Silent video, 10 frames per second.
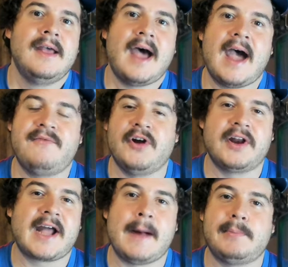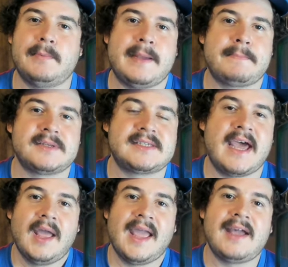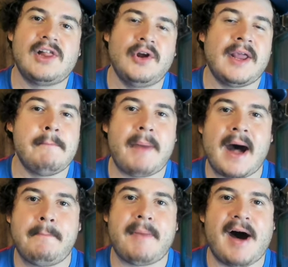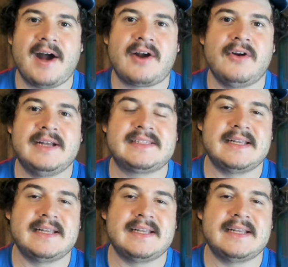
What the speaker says: I've heard a couple people say, including Bob Pockris,